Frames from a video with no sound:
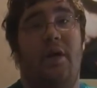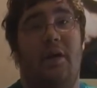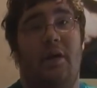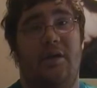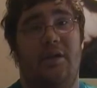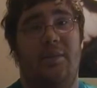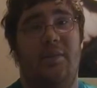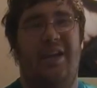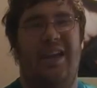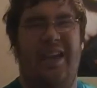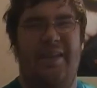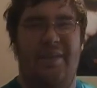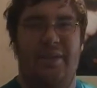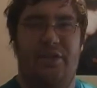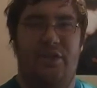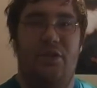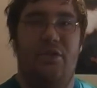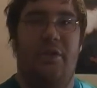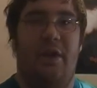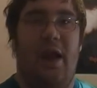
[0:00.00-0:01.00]
Because I'm gonna give
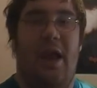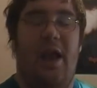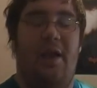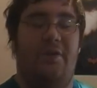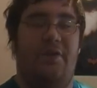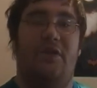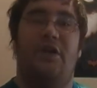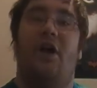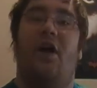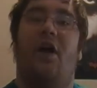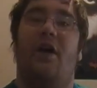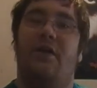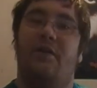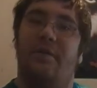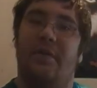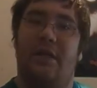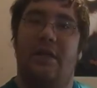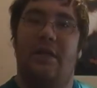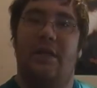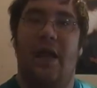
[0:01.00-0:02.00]
it 2.5 stars,
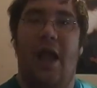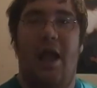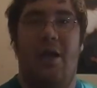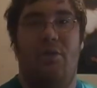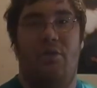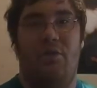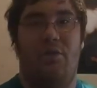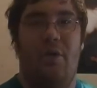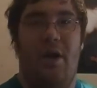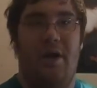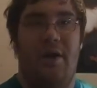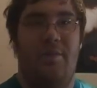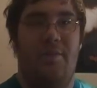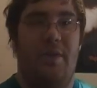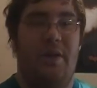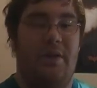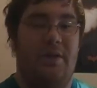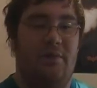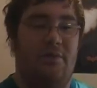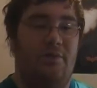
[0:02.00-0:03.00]
meaning I would
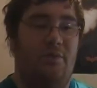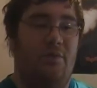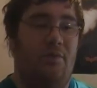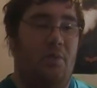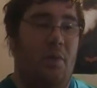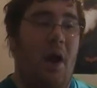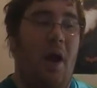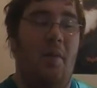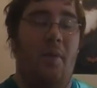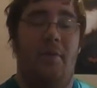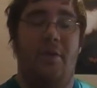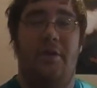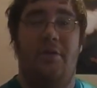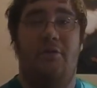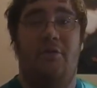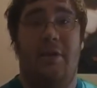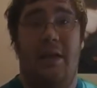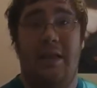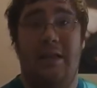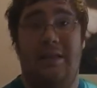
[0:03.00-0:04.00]
recommend probably
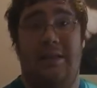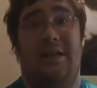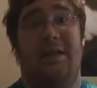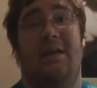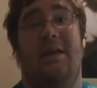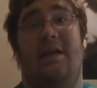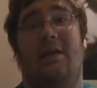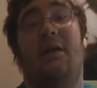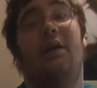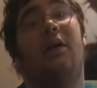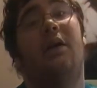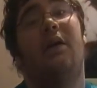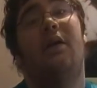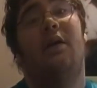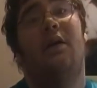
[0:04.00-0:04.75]
renting it.